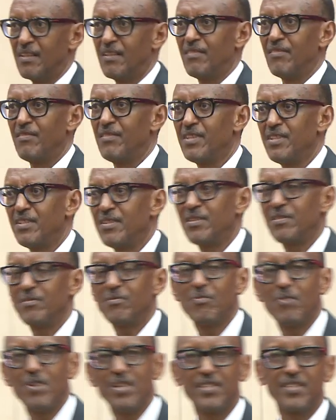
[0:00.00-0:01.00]
this
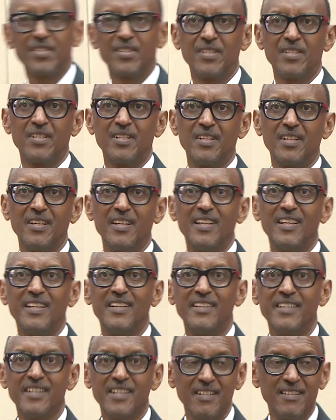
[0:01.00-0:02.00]
was a
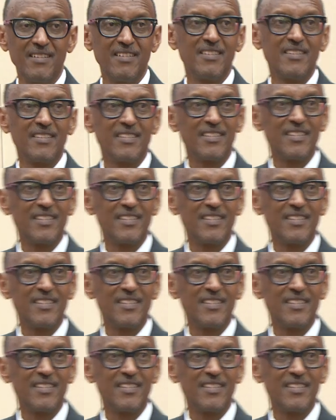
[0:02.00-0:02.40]
dead